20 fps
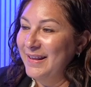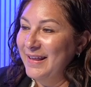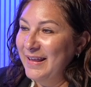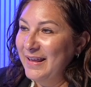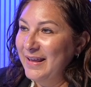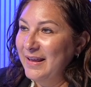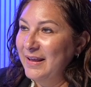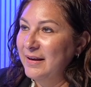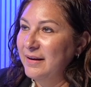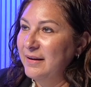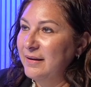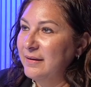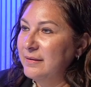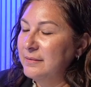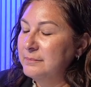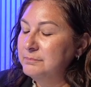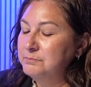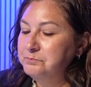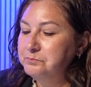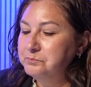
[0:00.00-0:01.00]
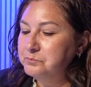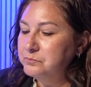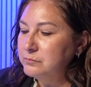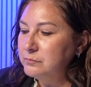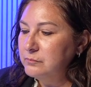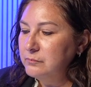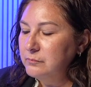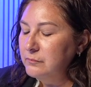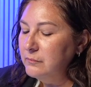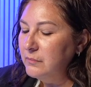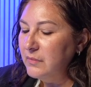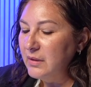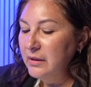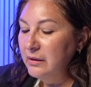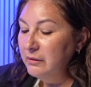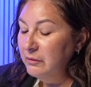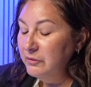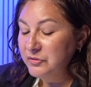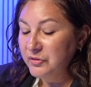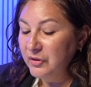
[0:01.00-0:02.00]
and
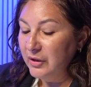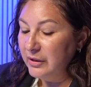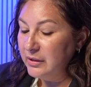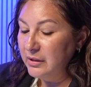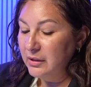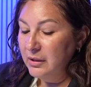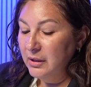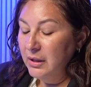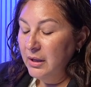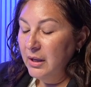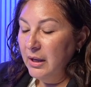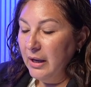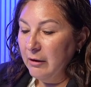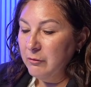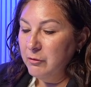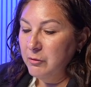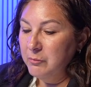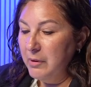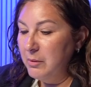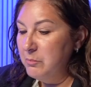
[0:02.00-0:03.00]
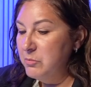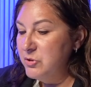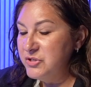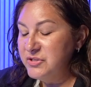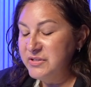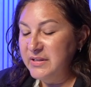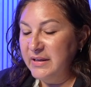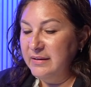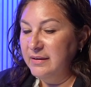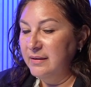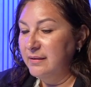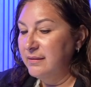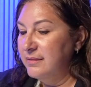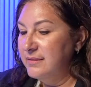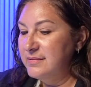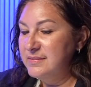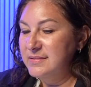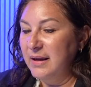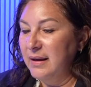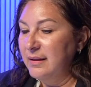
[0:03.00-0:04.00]
it was like, I remember standing on
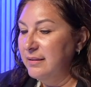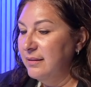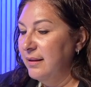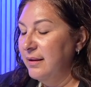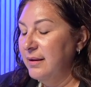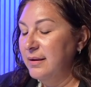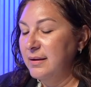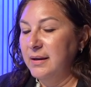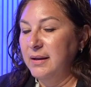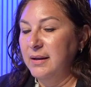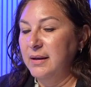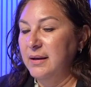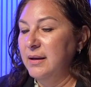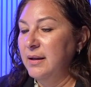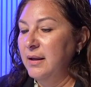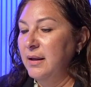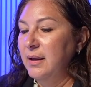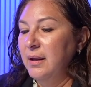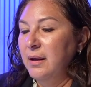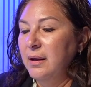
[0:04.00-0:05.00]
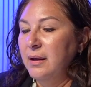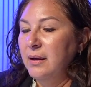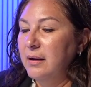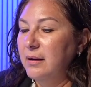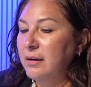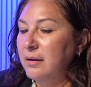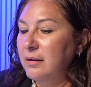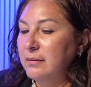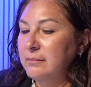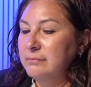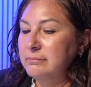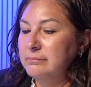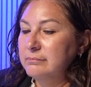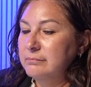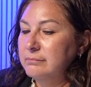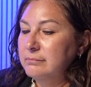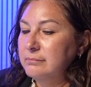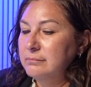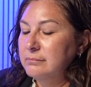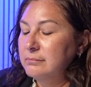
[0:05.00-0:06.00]
the sideline, and
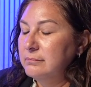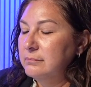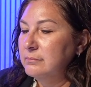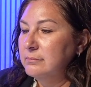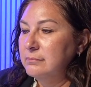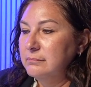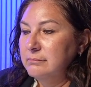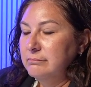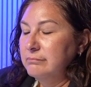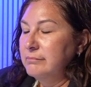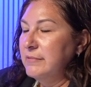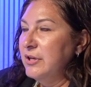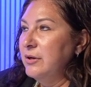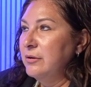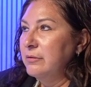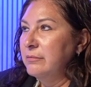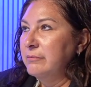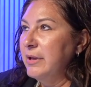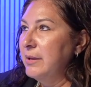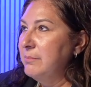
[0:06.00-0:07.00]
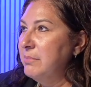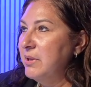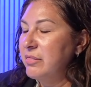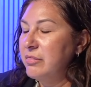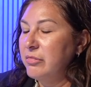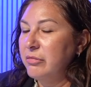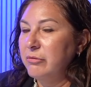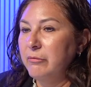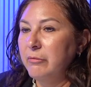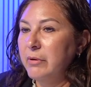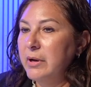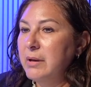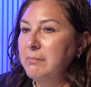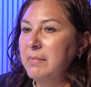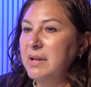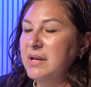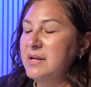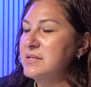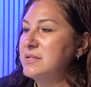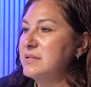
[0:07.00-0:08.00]
maybe 3
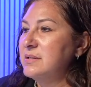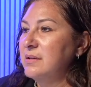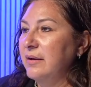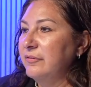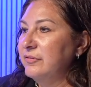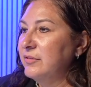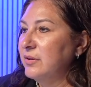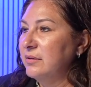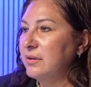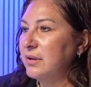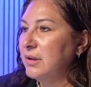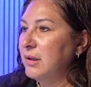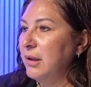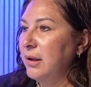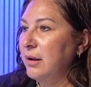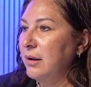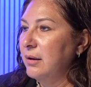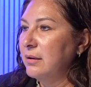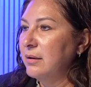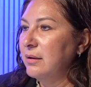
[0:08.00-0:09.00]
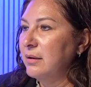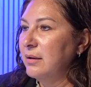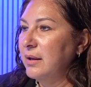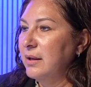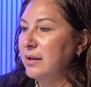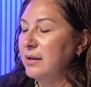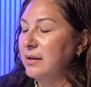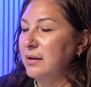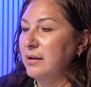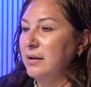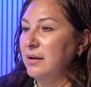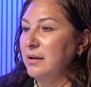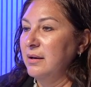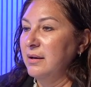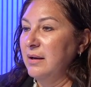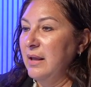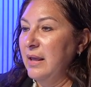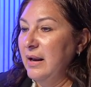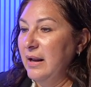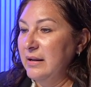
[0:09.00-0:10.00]
minutes left on the clock, and
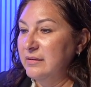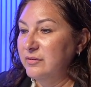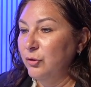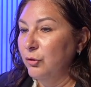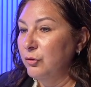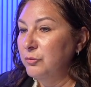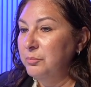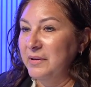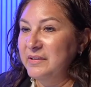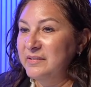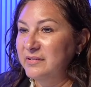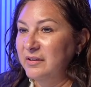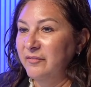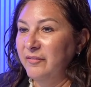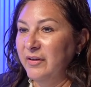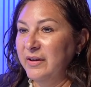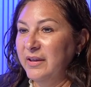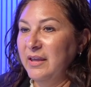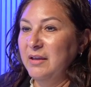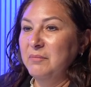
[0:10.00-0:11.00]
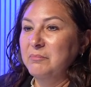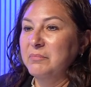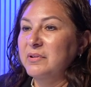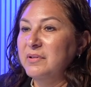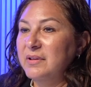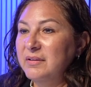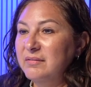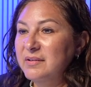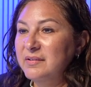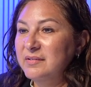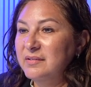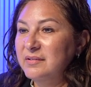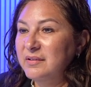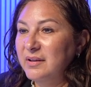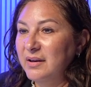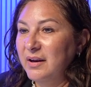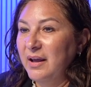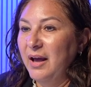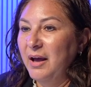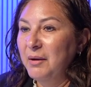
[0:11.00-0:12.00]
I told myself, I can't believe this is
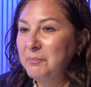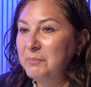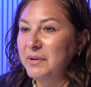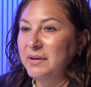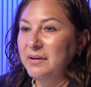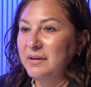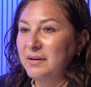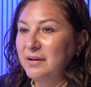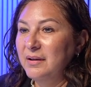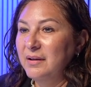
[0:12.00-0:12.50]
going to happen.